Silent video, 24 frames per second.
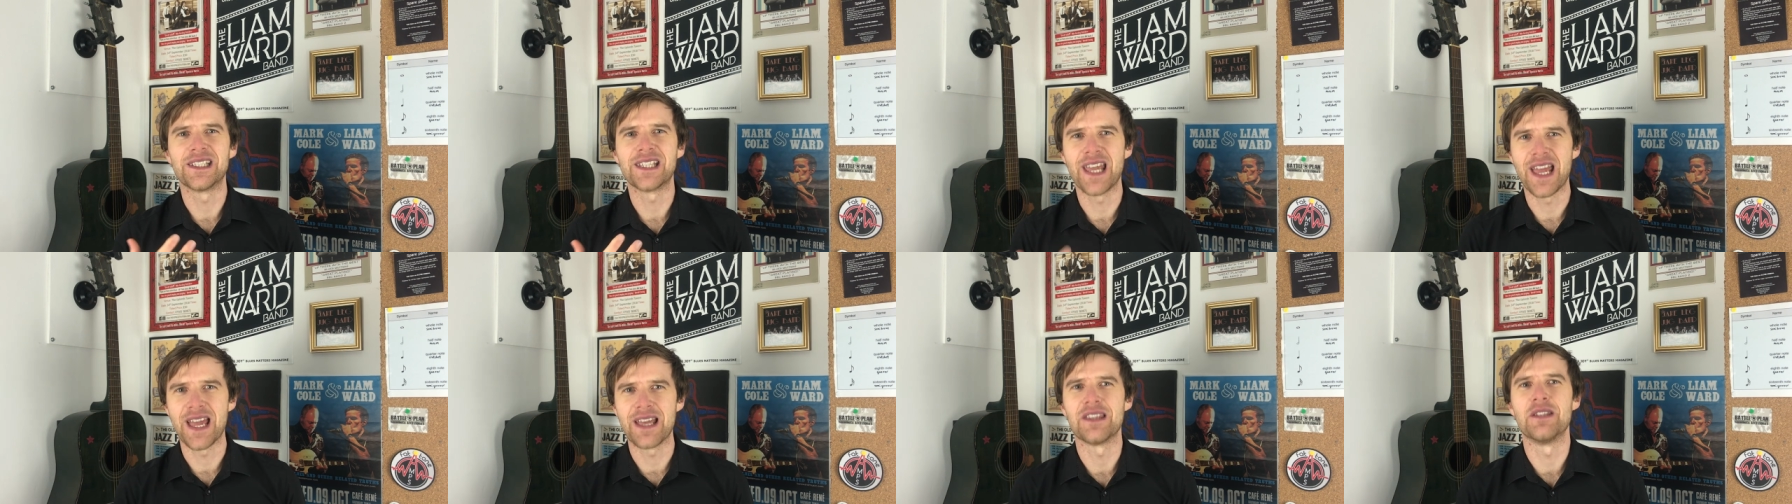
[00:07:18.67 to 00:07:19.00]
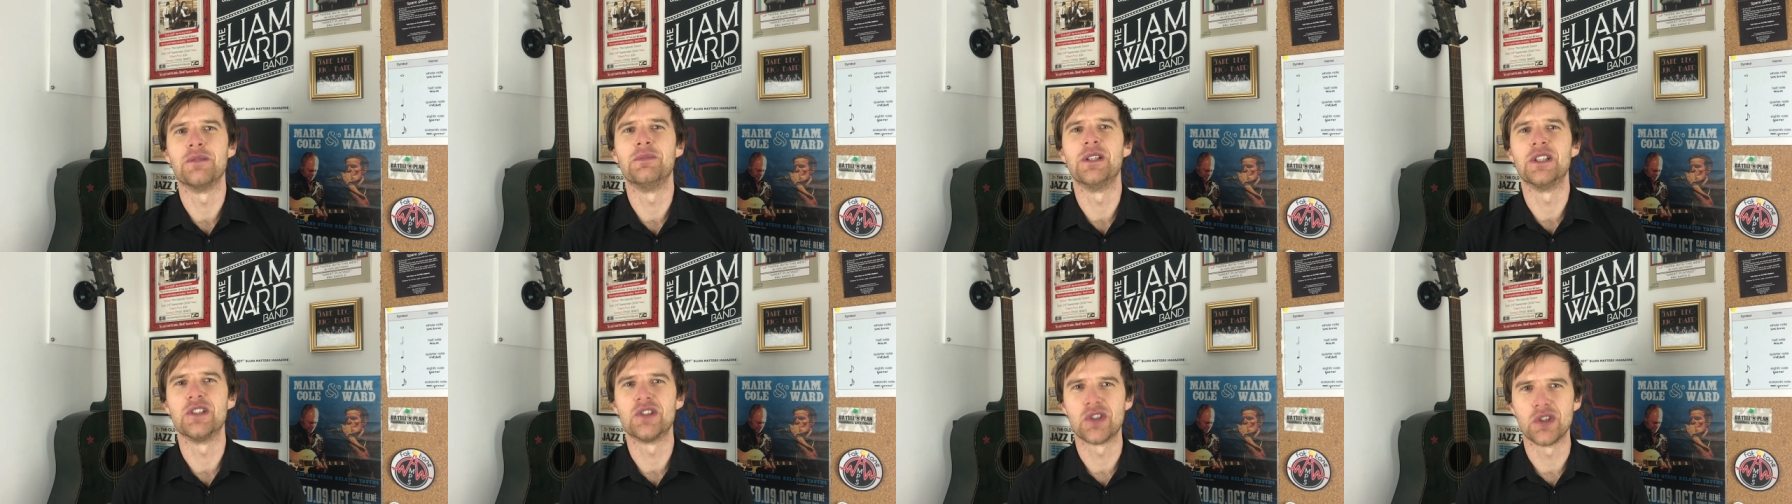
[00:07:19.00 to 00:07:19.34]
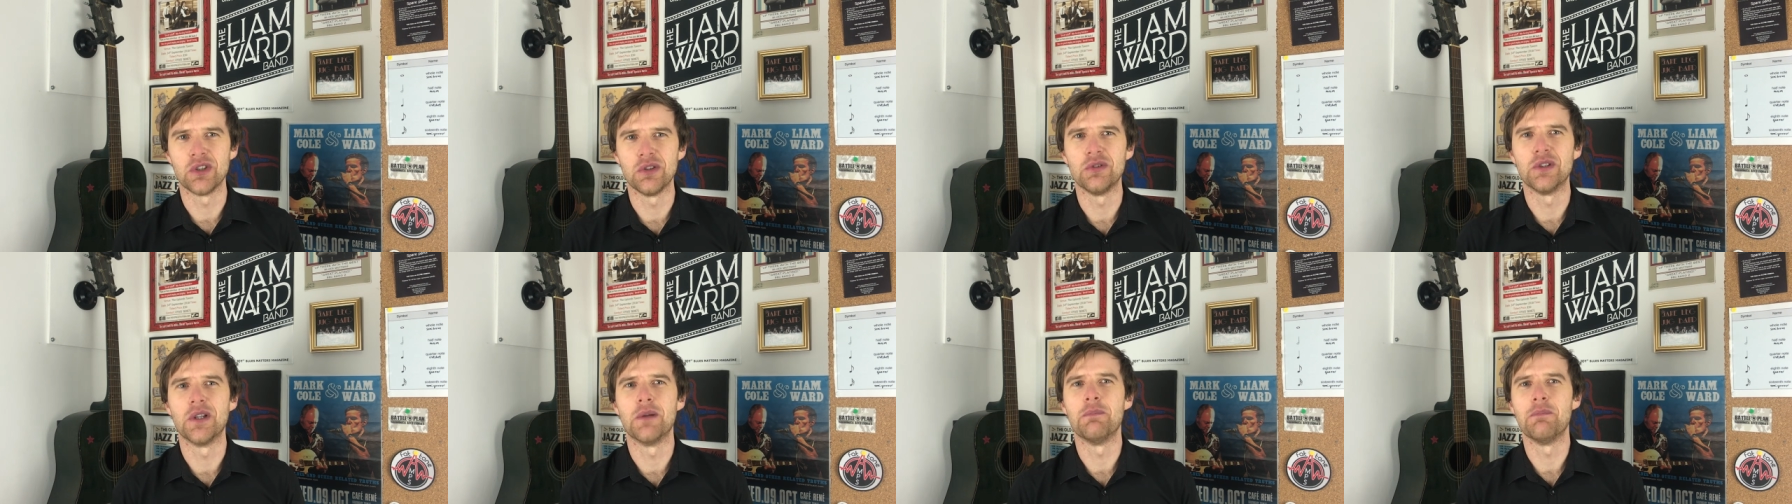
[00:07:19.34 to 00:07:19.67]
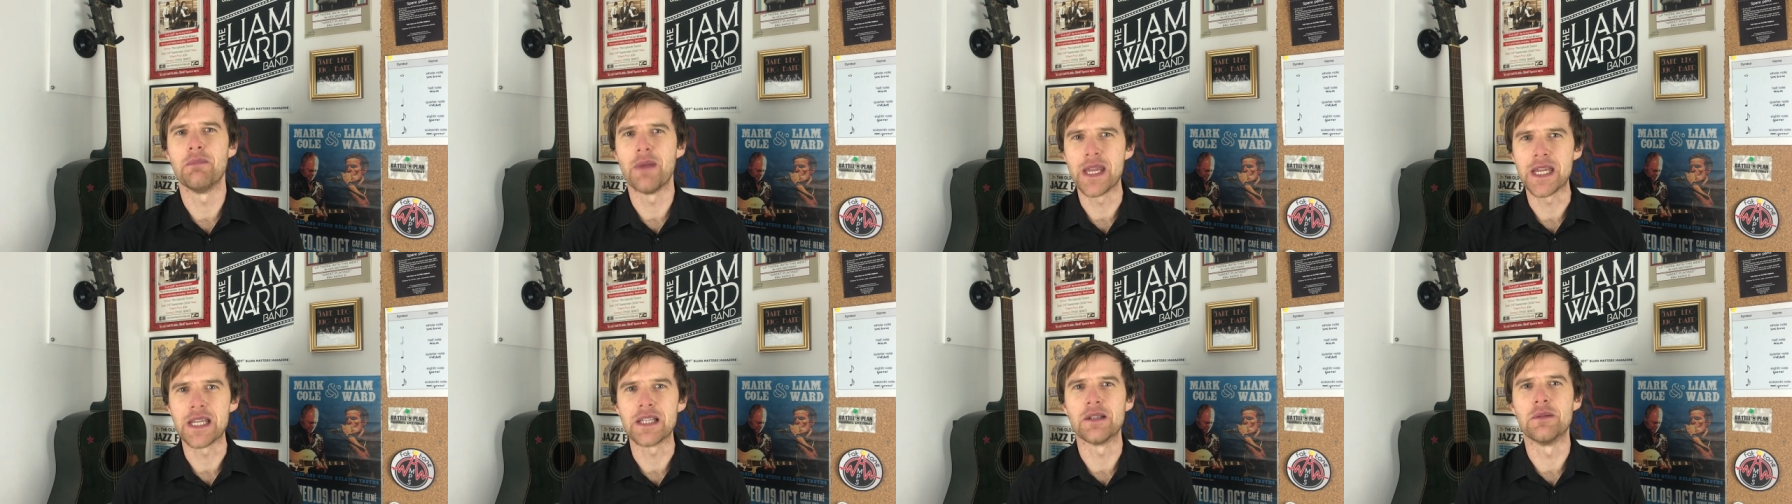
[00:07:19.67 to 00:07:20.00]
get them in tune and
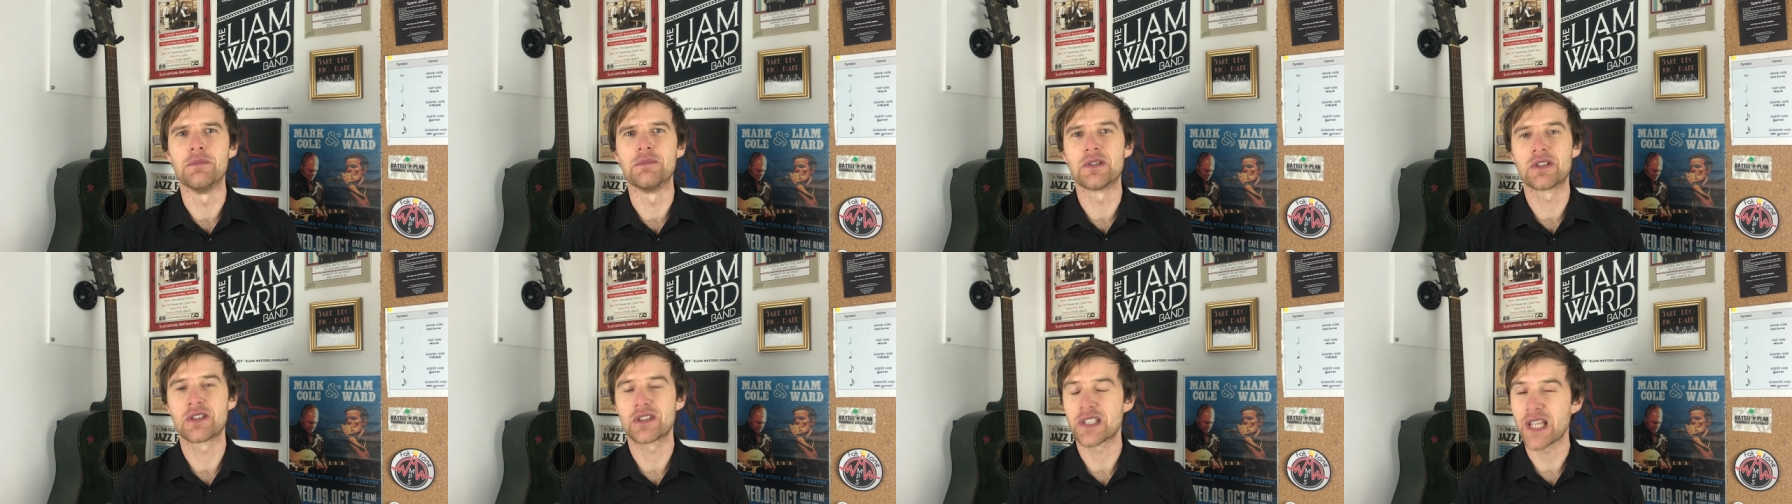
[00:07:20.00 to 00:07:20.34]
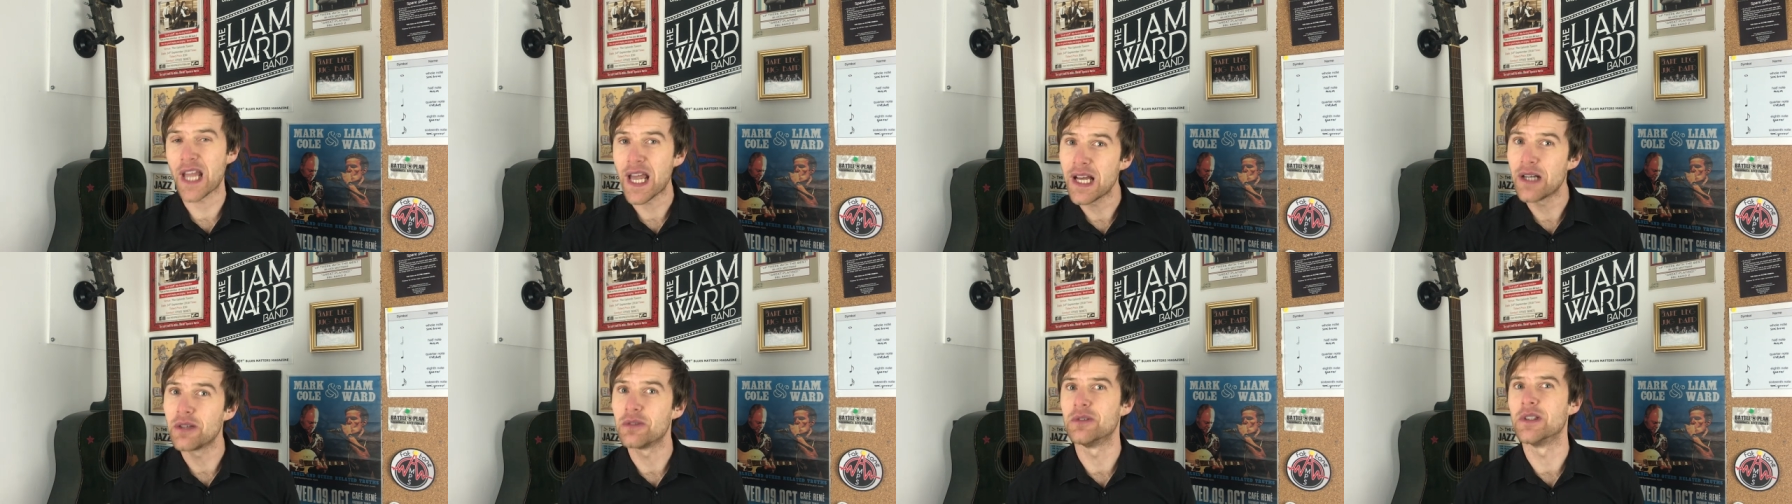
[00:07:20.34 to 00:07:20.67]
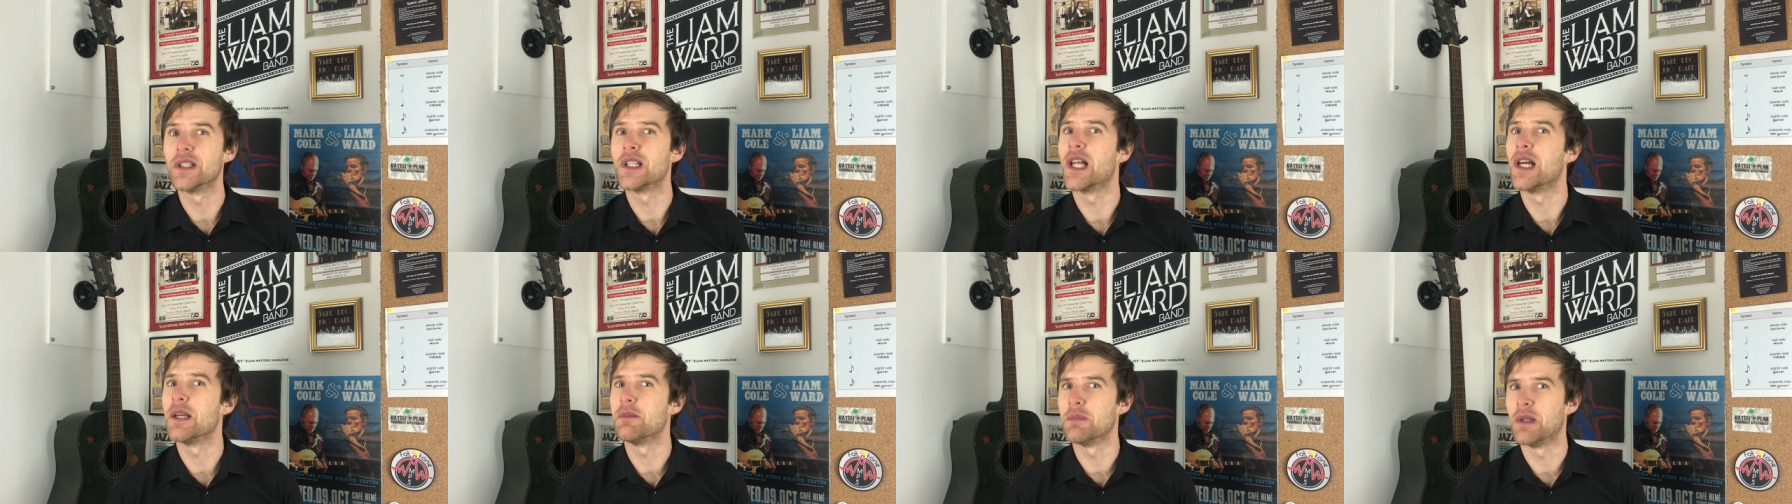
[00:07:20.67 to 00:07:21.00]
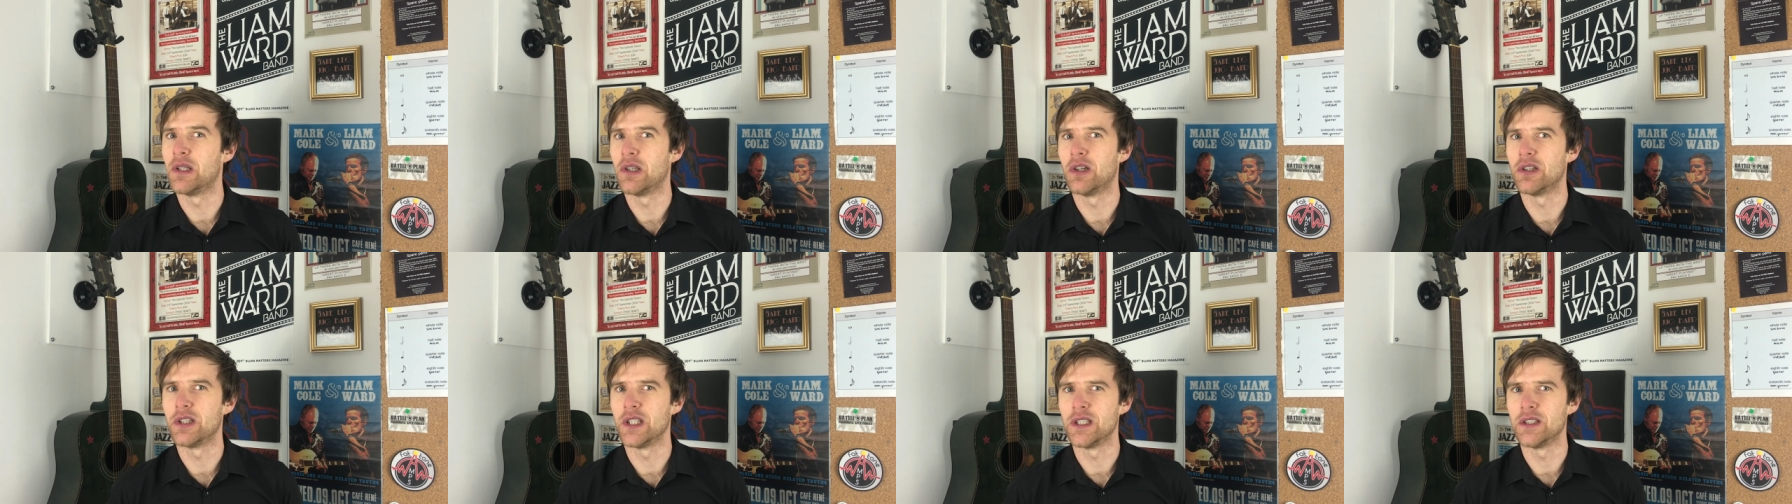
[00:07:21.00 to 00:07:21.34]
make them sound like
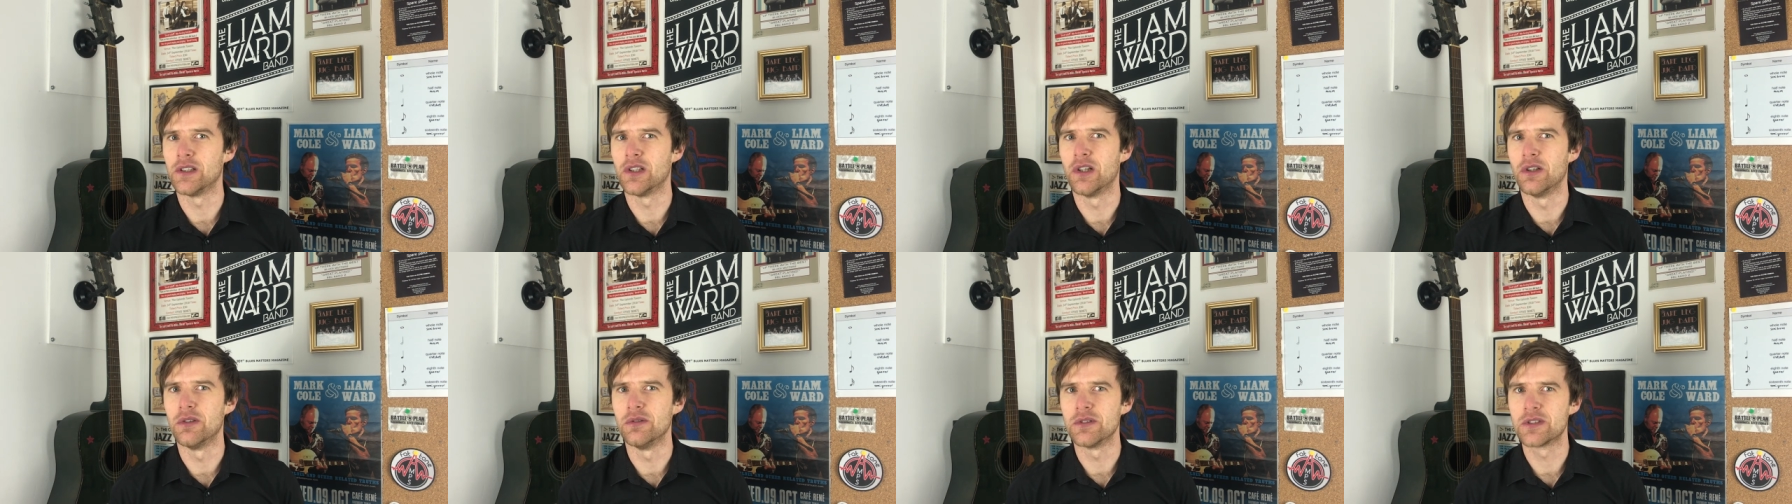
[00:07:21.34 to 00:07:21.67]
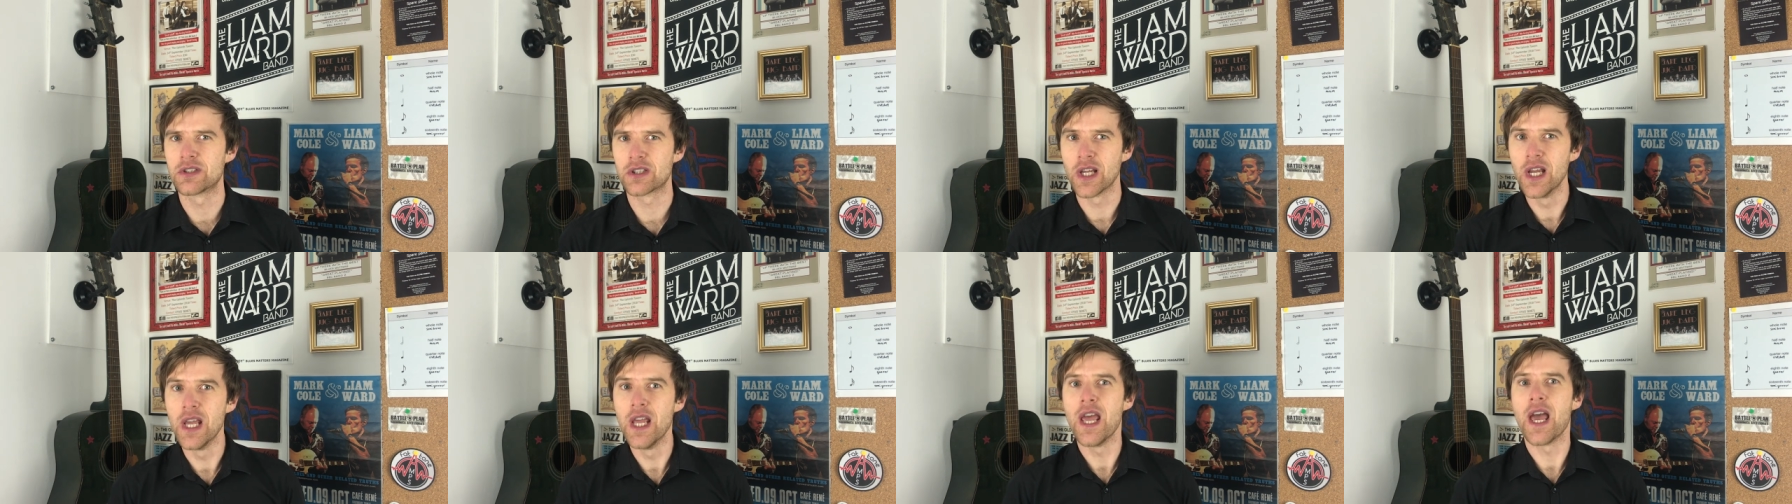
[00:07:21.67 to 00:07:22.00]
melodic notes.